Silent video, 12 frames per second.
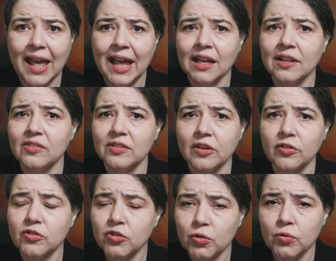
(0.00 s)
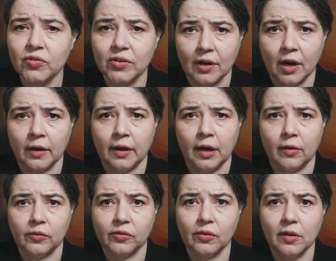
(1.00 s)
consider two
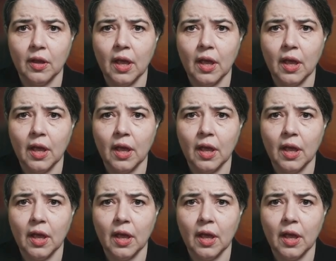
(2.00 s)
scenarios.